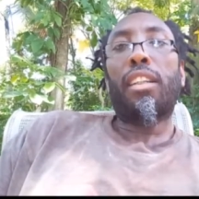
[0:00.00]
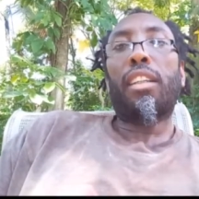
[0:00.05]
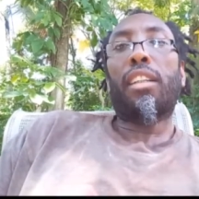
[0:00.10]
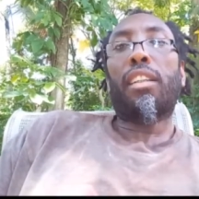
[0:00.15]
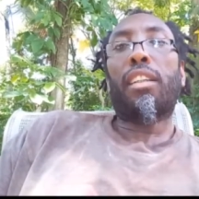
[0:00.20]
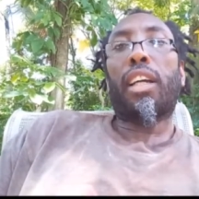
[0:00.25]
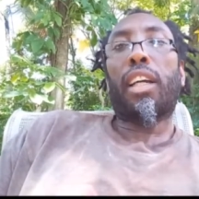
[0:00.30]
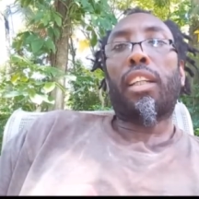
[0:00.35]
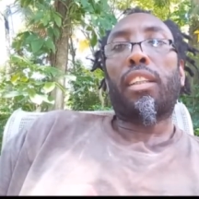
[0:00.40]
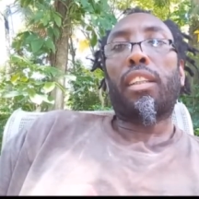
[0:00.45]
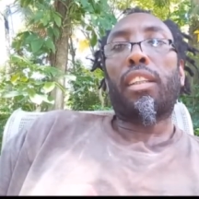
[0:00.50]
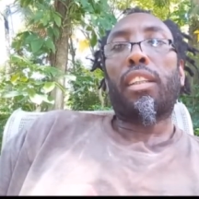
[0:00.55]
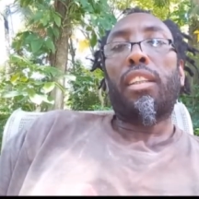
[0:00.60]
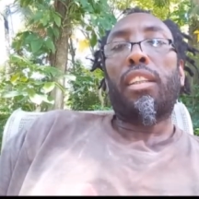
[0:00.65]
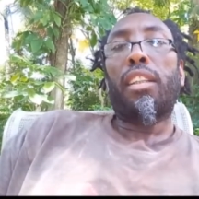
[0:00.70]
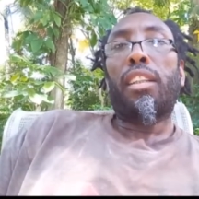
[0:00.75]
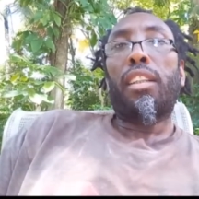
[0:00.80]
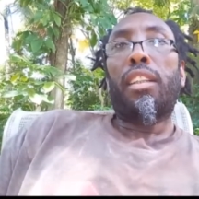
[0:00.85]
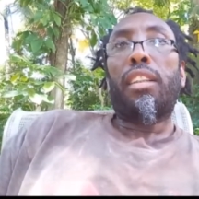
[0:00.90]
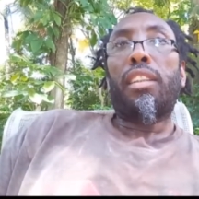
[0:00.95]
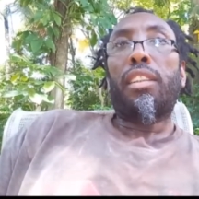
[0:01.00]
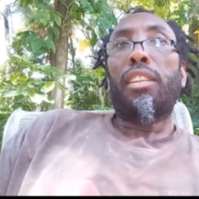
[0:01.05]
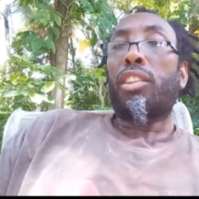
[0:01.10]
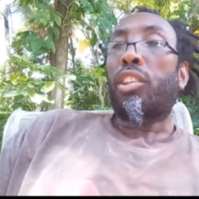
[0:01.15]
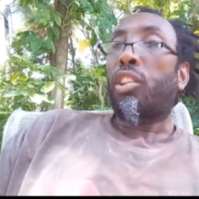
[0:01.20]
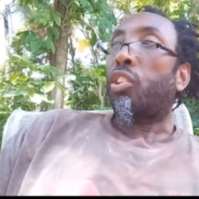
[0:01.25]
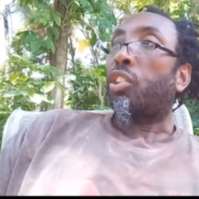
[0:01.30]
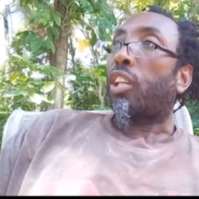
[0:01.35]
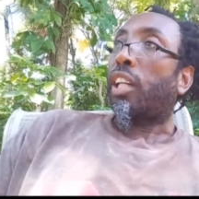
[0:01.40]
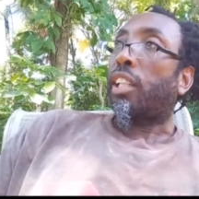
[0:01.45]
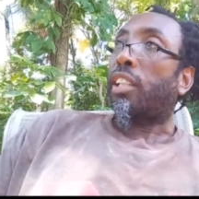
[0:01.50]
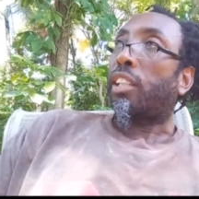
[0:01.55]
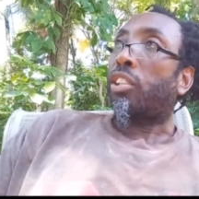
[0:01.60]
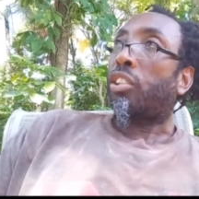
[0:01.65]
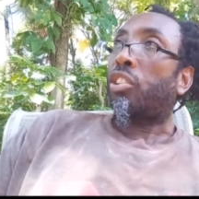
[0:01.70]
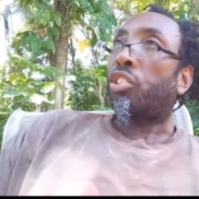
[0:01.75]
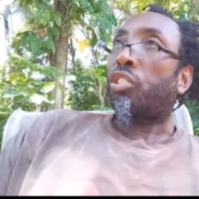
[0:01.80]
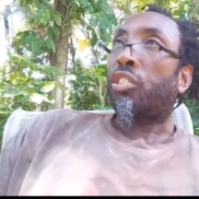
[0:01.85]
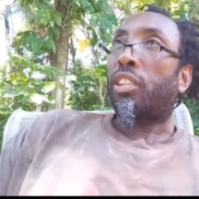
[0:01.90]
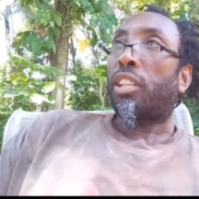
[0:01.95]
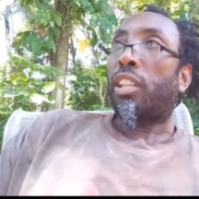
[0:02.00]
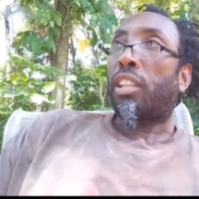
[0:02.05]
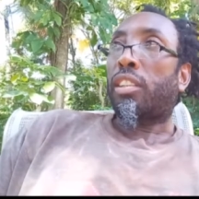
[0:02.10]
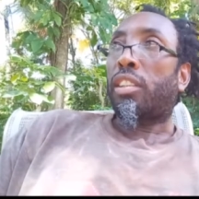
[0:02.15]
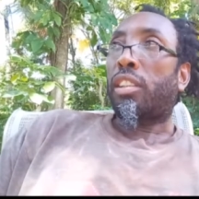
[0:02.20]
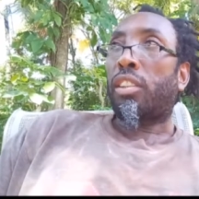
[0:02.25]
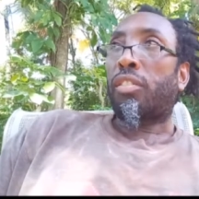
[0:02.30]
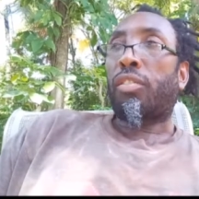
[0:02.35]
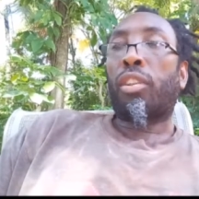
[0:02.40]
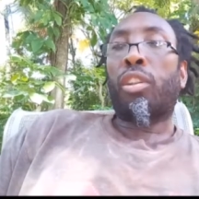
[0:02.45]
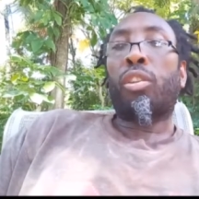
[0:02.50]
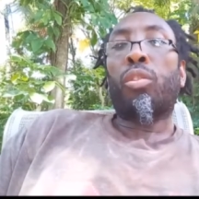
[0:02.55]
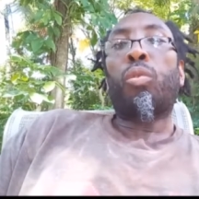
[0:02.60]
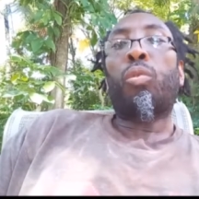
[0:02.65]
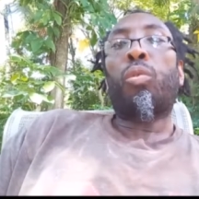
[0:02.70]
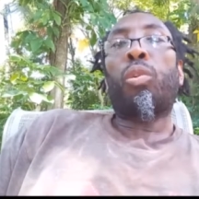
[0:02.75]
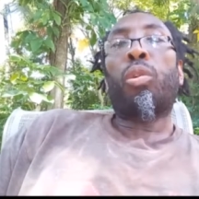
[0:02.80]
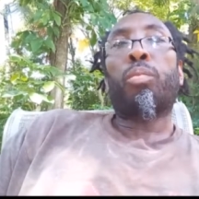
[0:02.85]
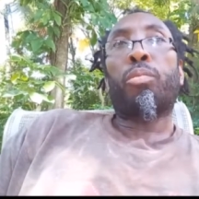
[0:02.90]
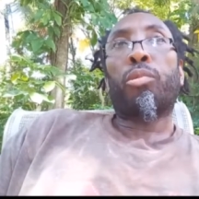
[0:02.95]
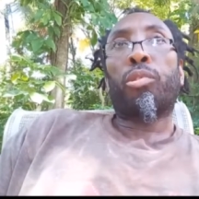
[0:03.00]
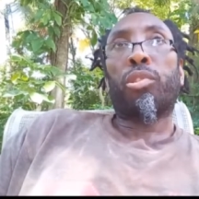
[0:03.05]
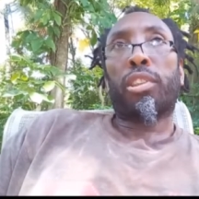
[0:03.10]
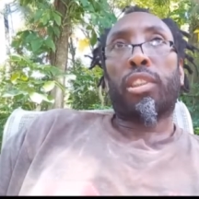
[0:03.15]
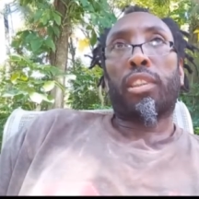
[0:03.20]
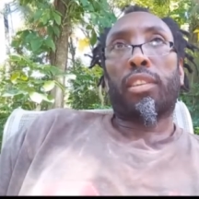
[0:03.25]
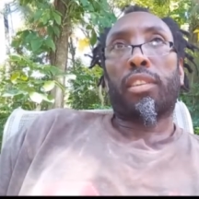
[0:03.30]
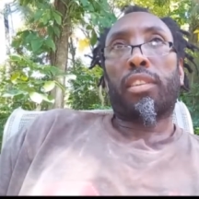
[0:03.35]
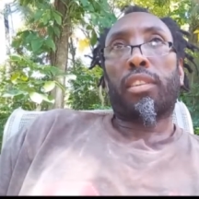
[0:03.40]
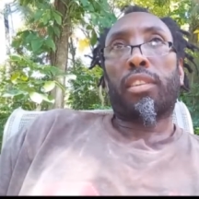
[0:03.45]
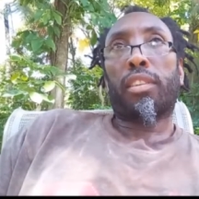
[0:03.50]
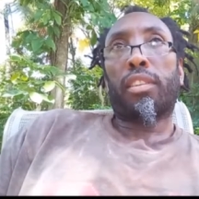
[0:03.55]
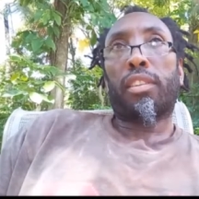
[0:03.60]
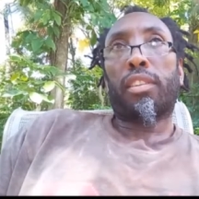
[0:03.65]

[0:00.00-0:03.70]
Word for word: Alright? So you continue drink the tea for the whole process.